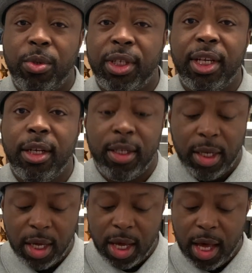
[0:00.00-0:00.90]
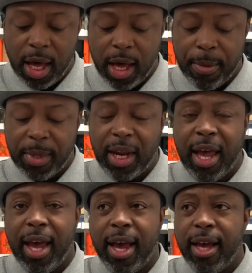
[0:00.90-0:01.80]
scent that
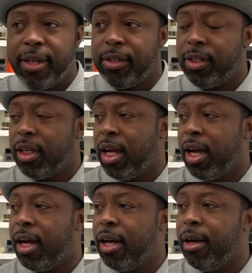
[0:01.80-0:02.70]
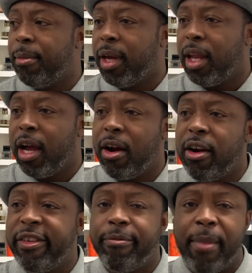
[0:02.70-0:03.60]
has an air
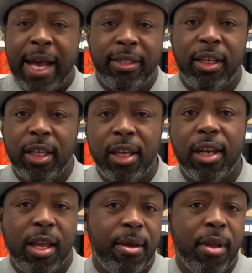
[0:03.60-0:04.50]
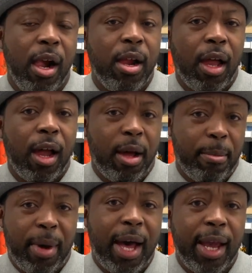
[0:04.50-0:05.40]
of masculinity
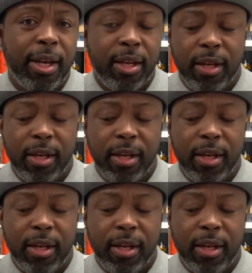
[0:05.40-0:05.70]
behind it.